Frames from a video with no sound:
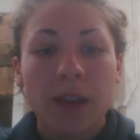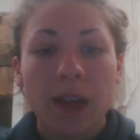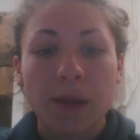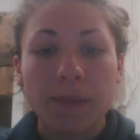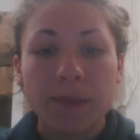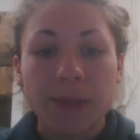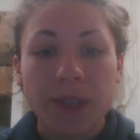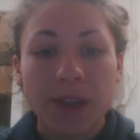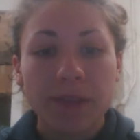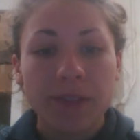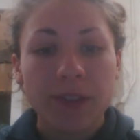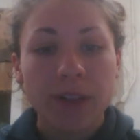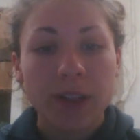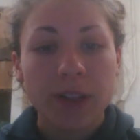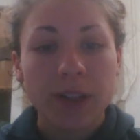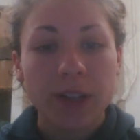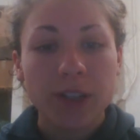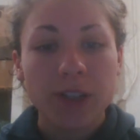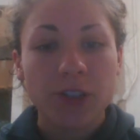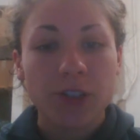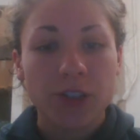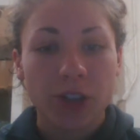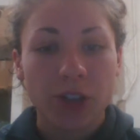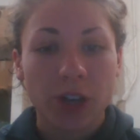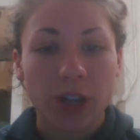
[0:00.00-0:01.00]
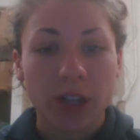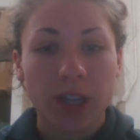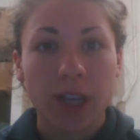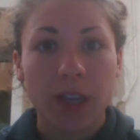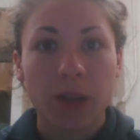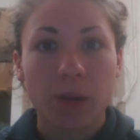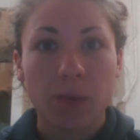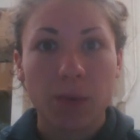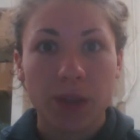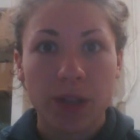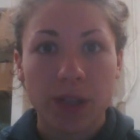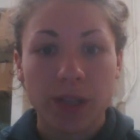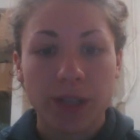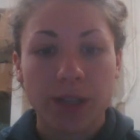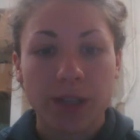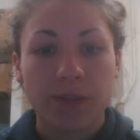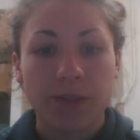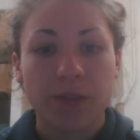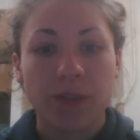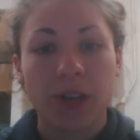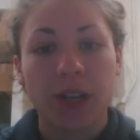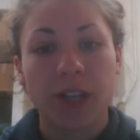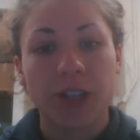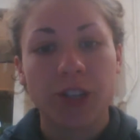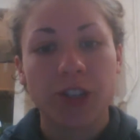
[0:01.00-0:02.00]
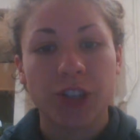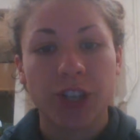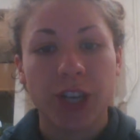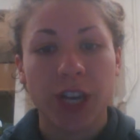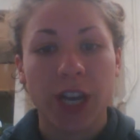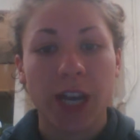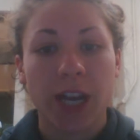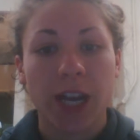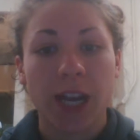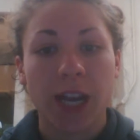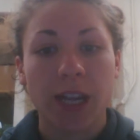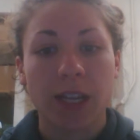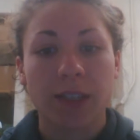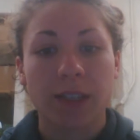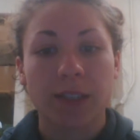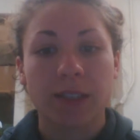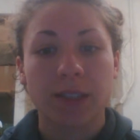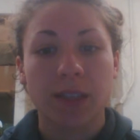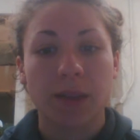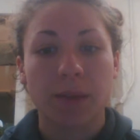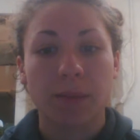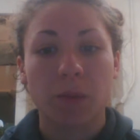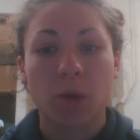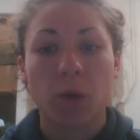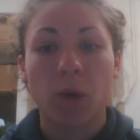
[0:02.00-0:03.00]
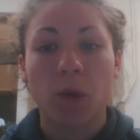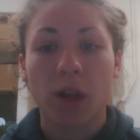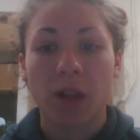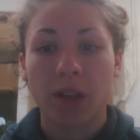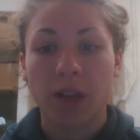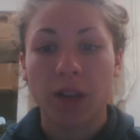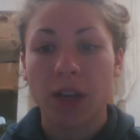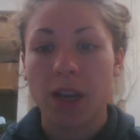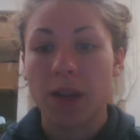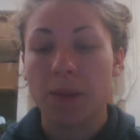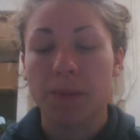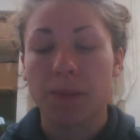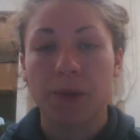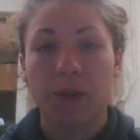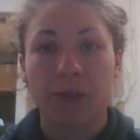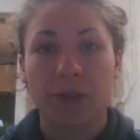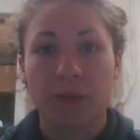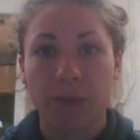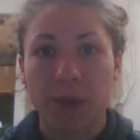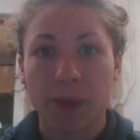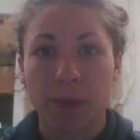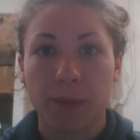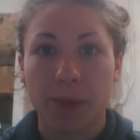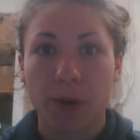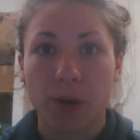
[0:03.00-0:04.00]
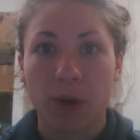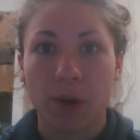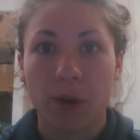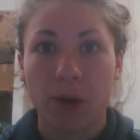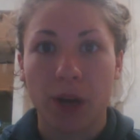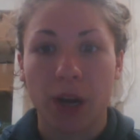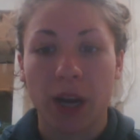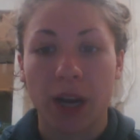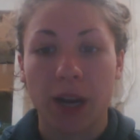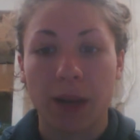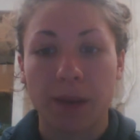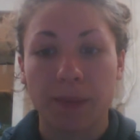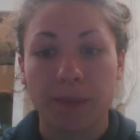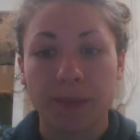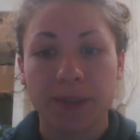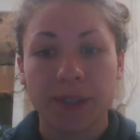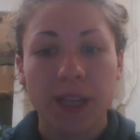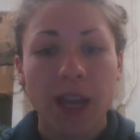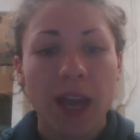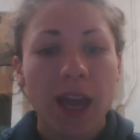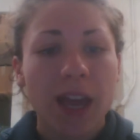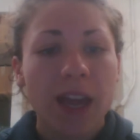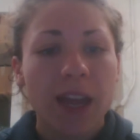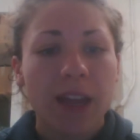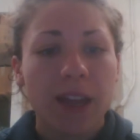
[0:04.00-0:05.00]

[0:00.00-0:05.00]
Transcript: I'm definitely struggling with differentiating some quality improvement programs